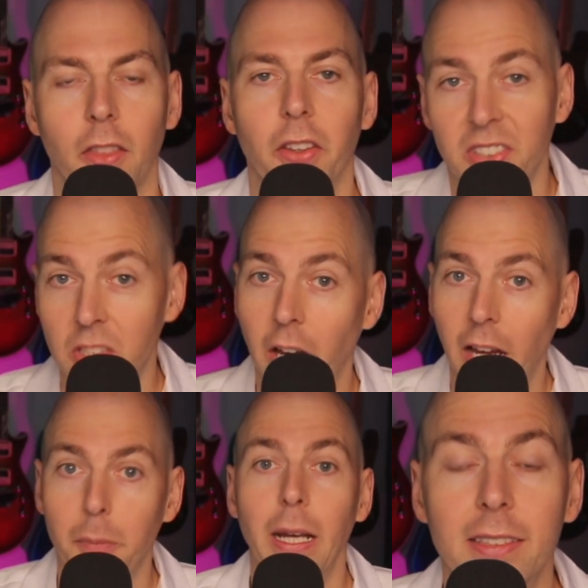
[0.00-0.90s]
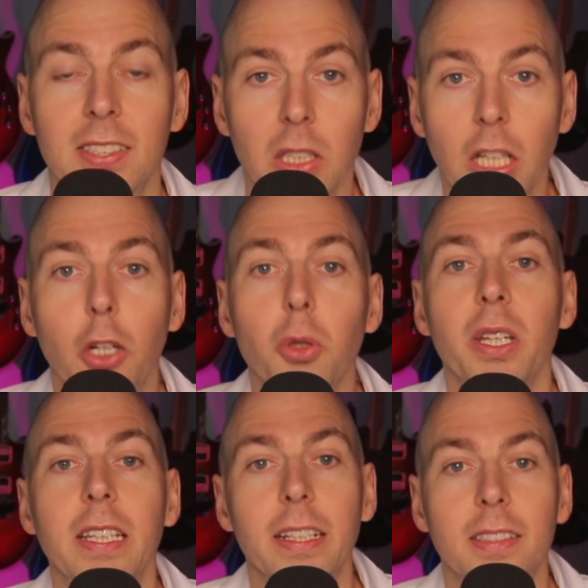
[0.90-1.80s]
the same, it's
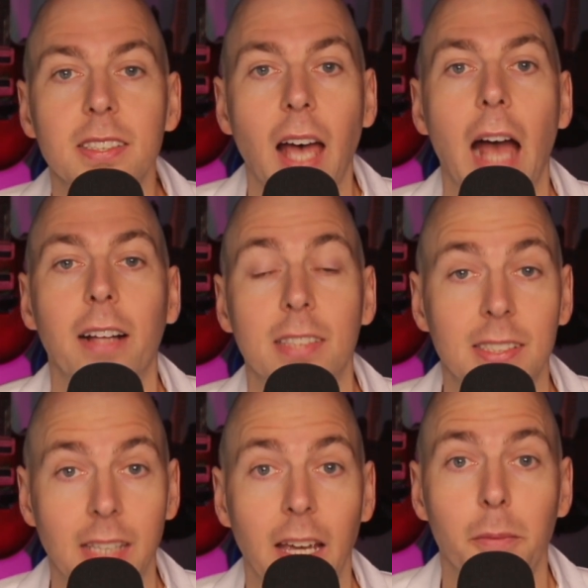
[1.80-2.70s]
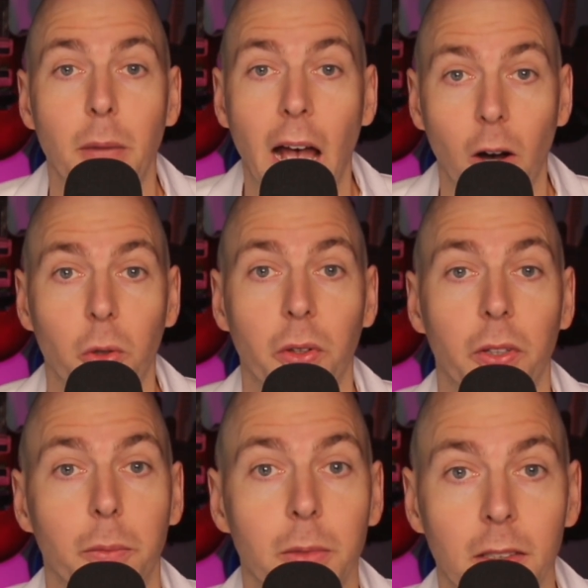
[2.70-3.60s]
literally the exact same
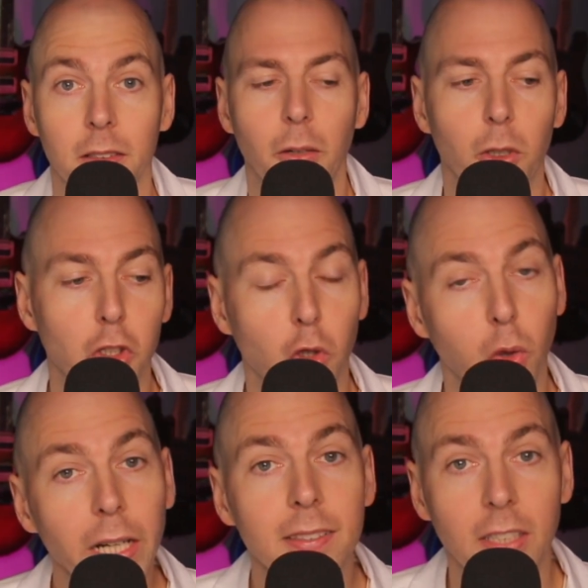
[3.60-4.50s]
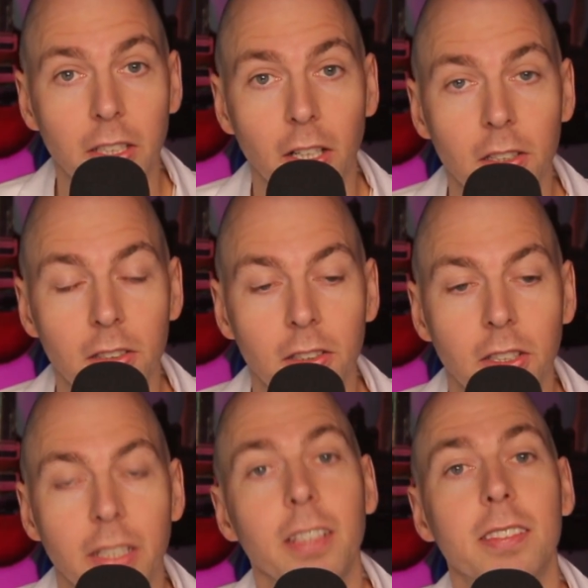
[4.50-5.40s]
algorithm. And what's crazier
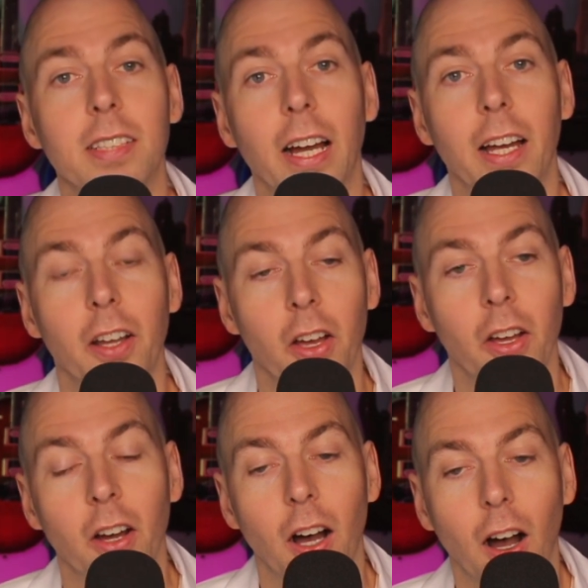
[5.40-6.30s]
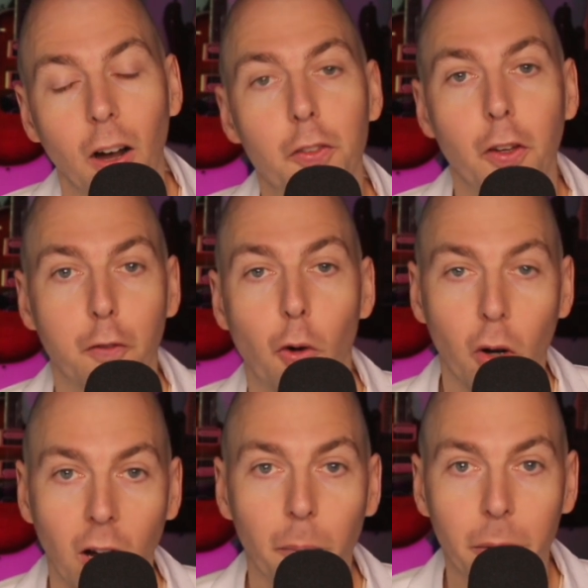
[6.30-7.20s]
is that of the
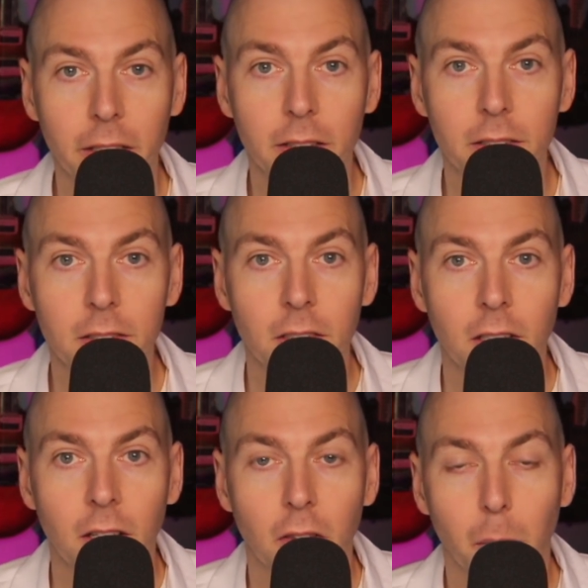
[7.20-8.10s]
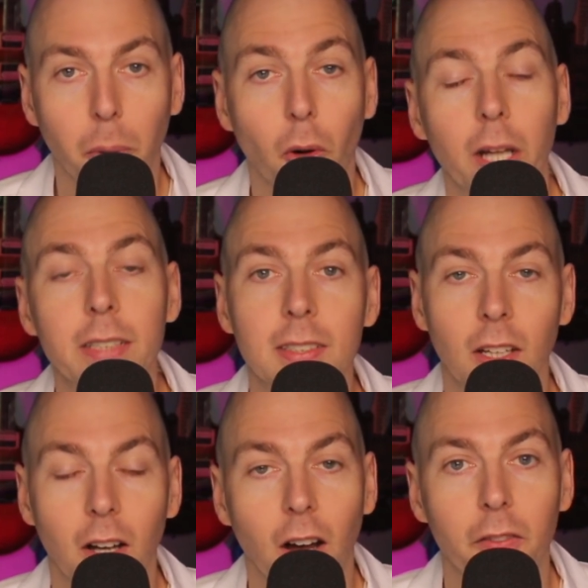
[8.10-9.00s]
4 companies, the
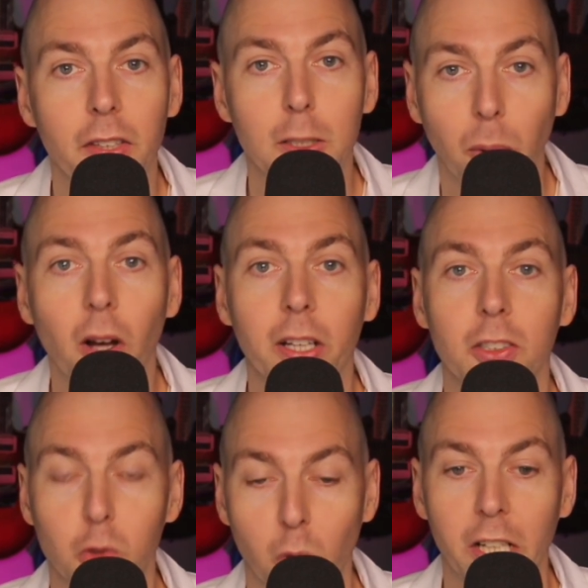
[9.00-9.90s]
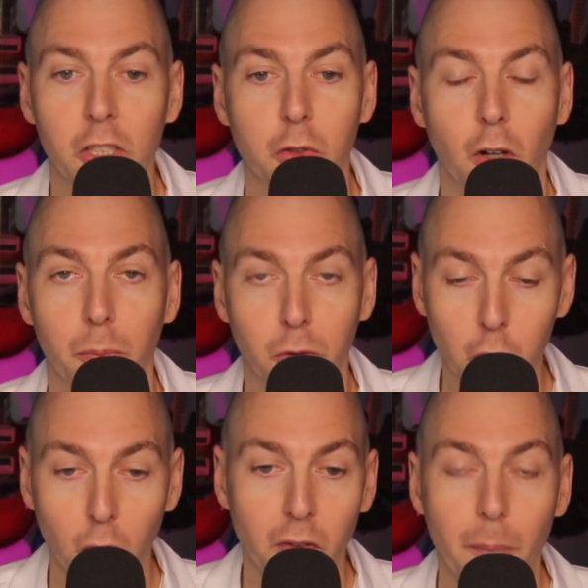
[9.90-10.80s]
price of these plugins range from
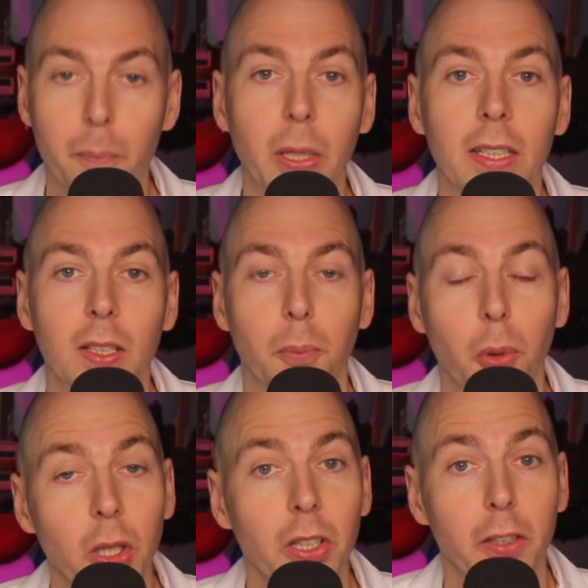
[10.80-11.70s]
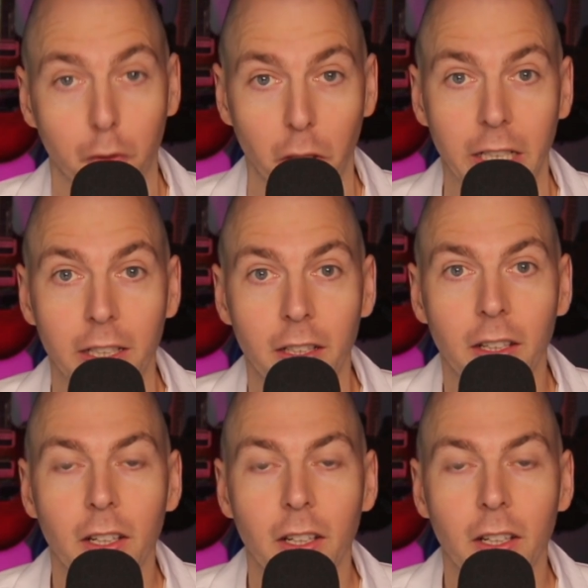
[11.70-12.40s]
2 of them being completely free,